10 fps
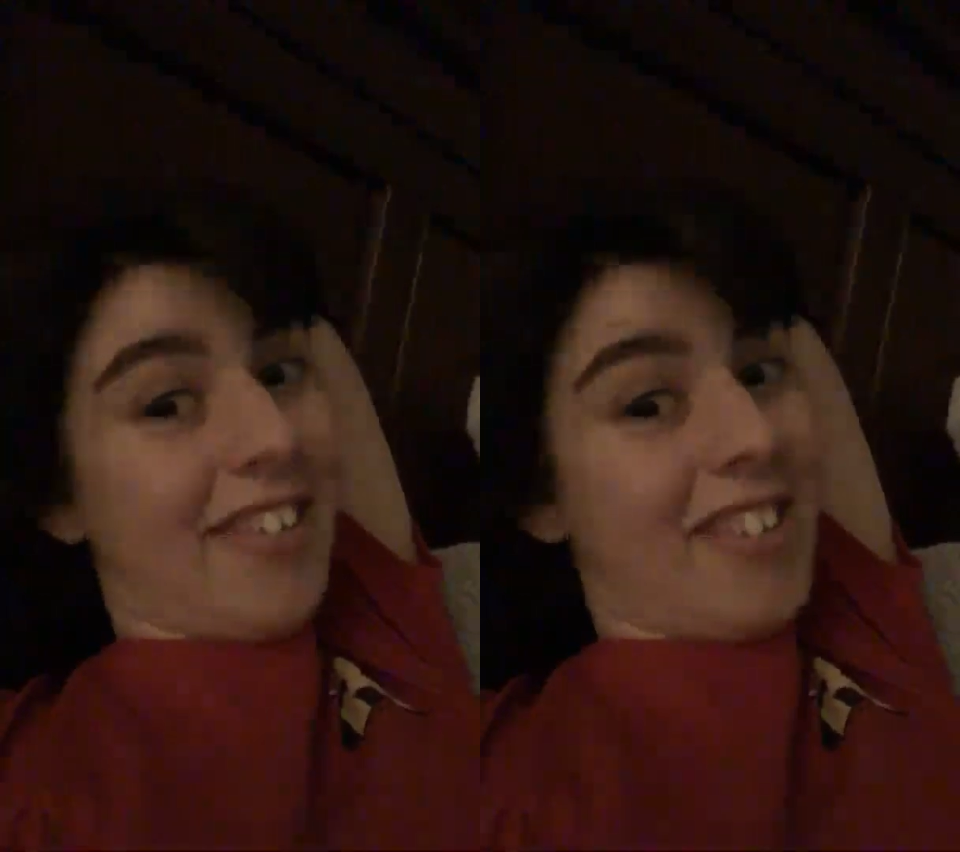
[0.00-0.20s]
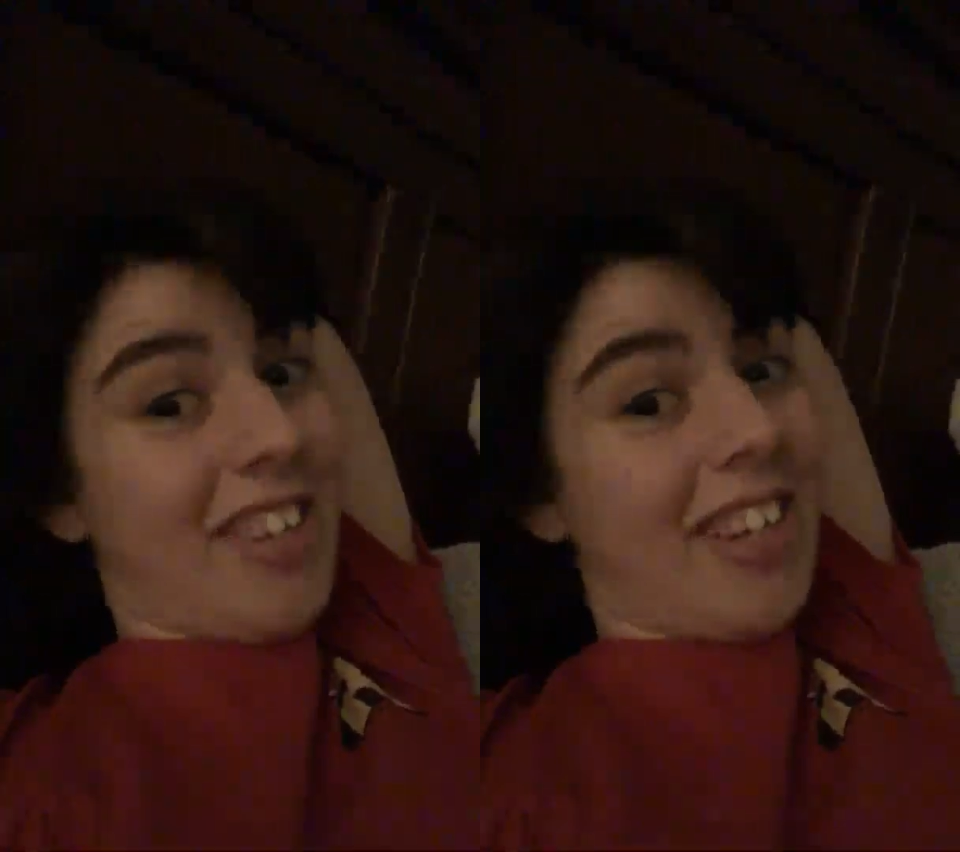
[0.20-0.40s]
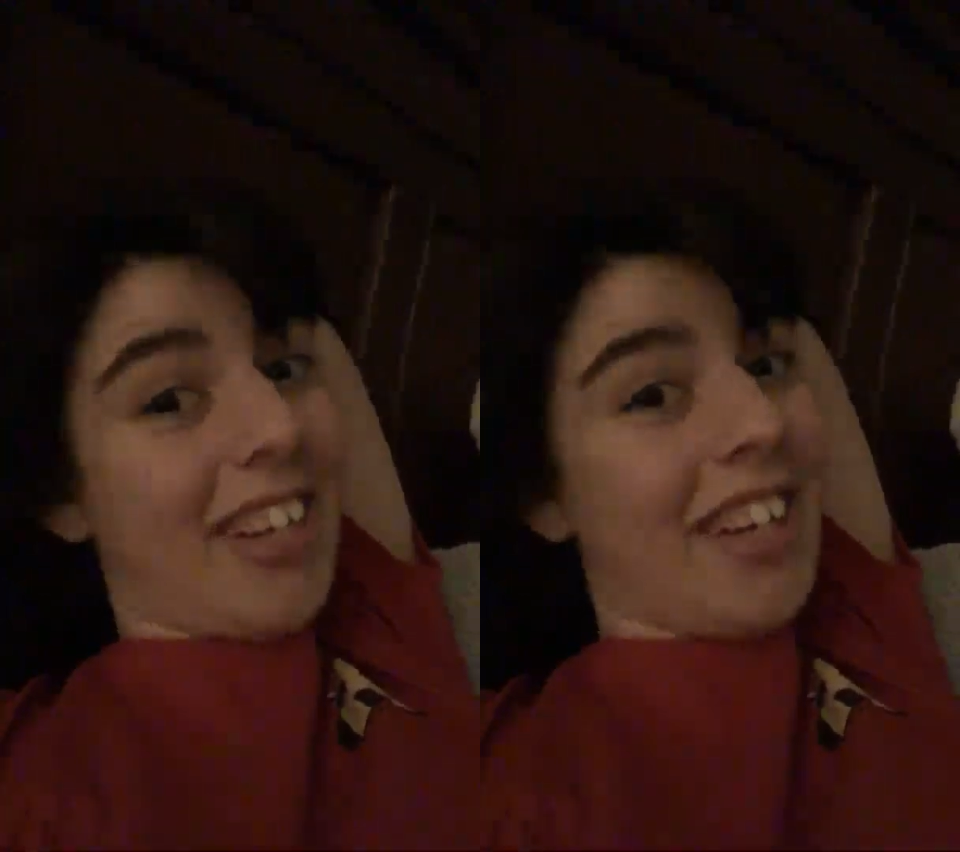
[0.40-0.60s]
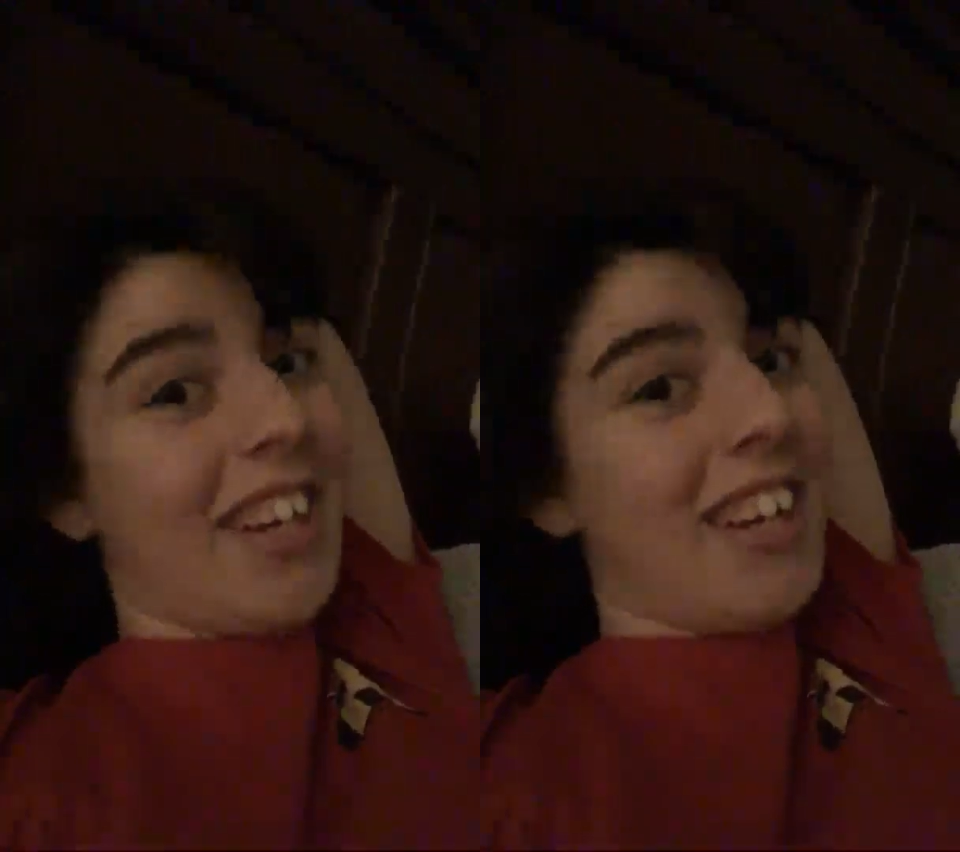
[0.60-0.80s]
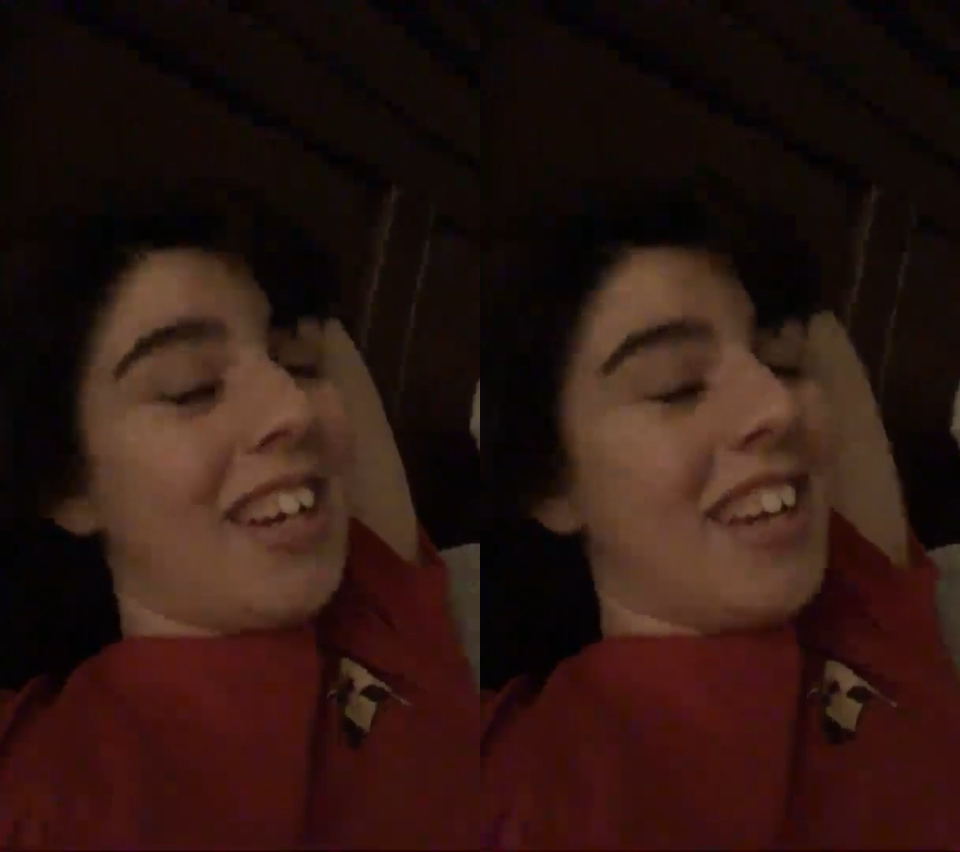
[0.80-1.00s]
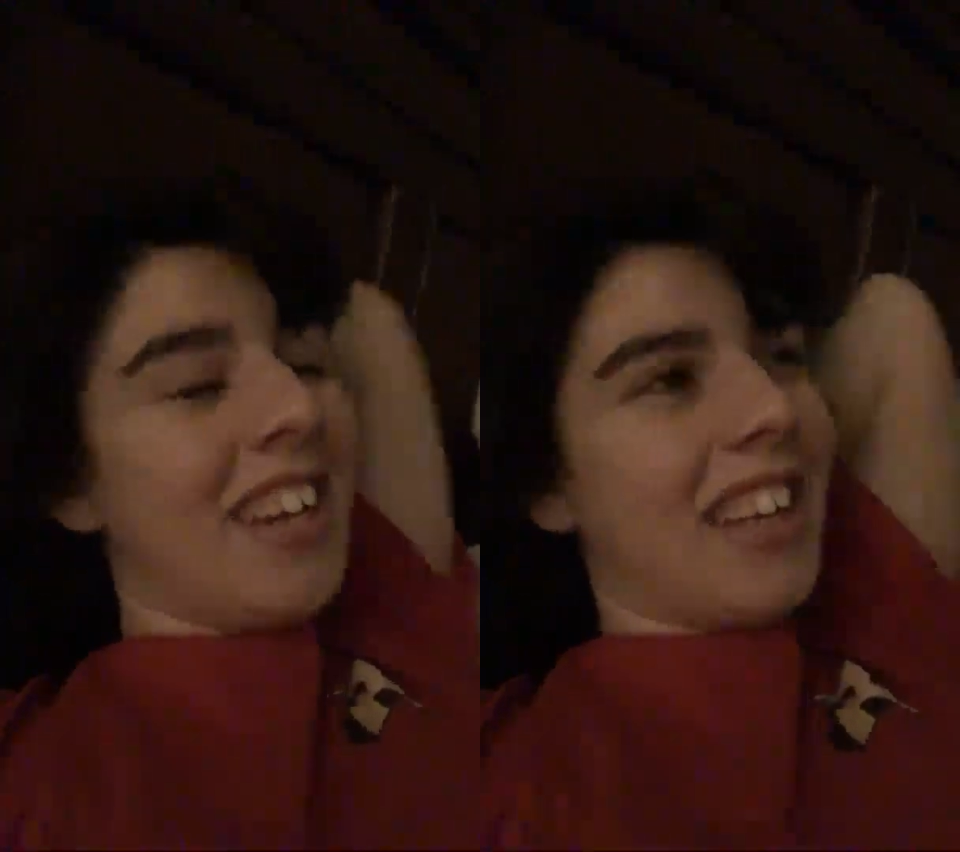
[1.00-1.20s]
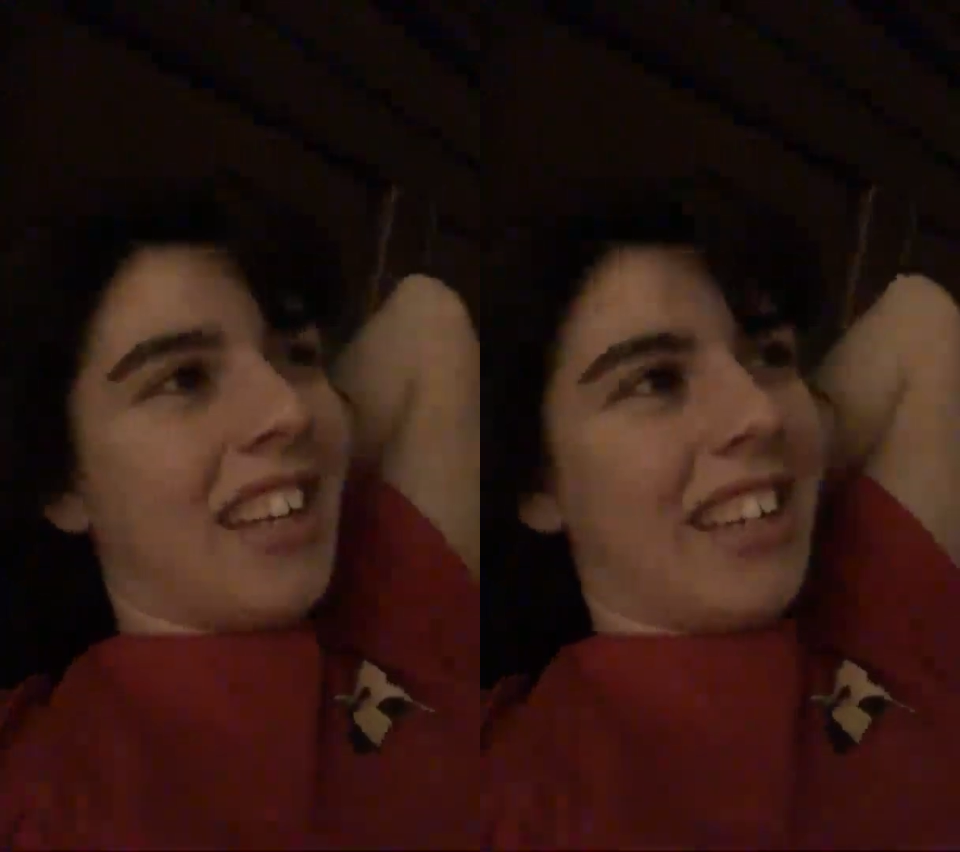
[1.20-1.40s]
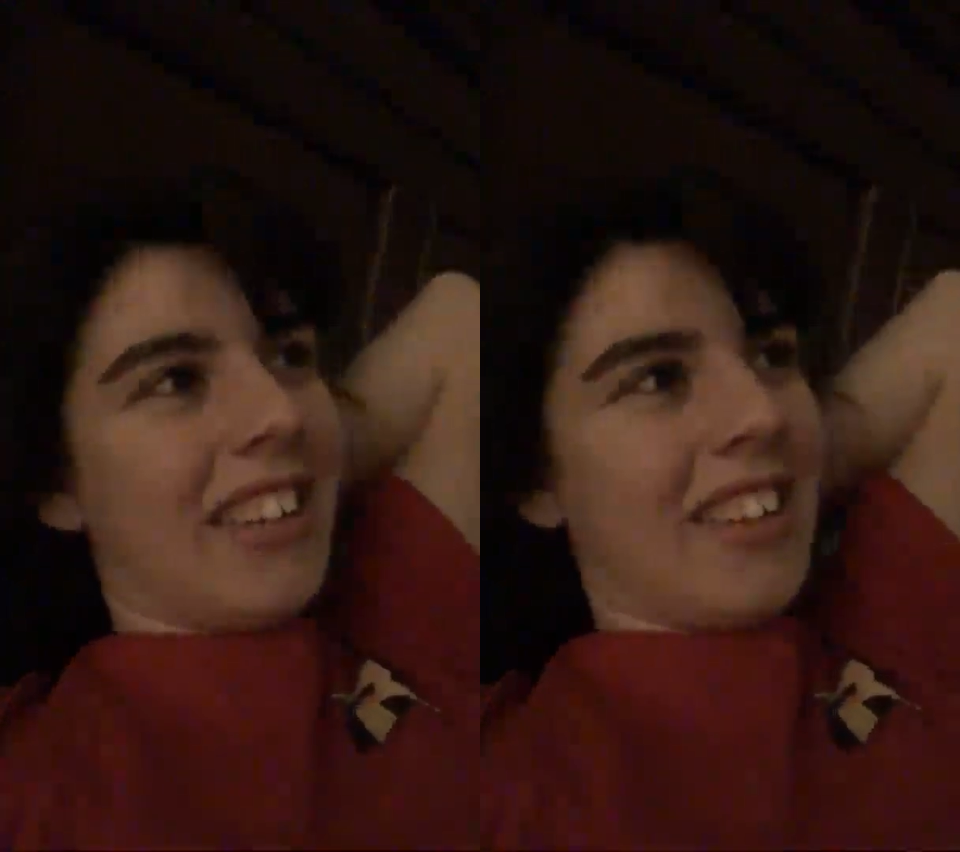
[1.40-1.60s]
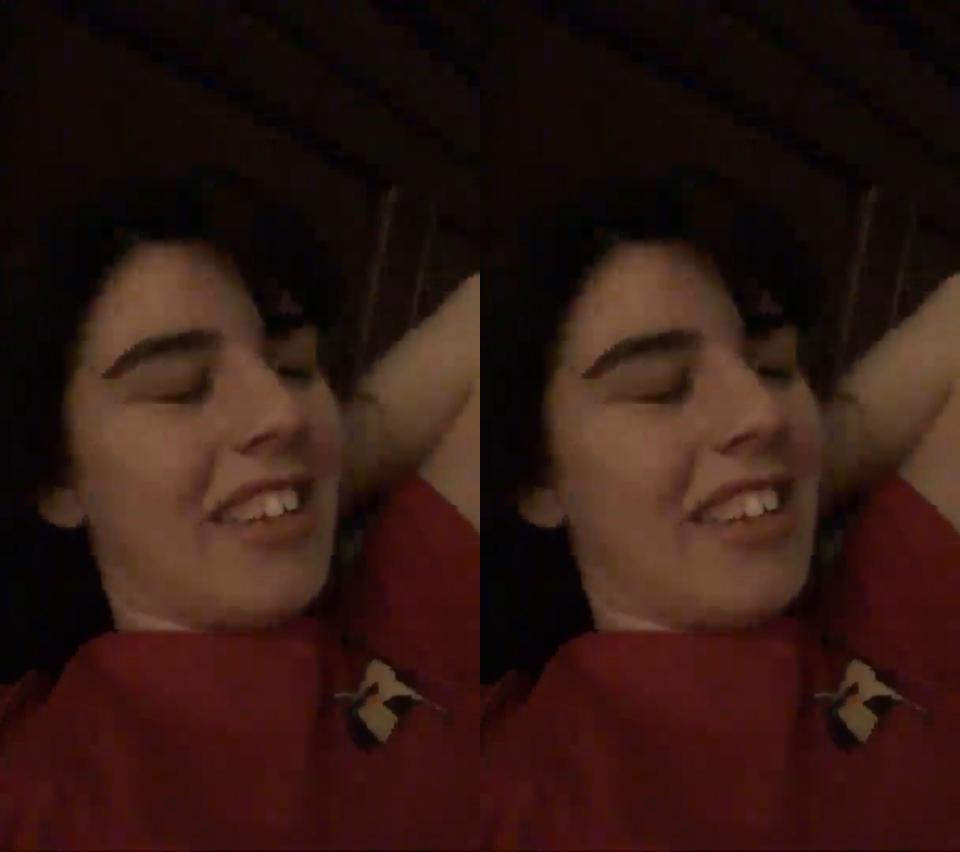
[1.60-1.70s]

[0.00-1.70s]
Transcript: year. Like,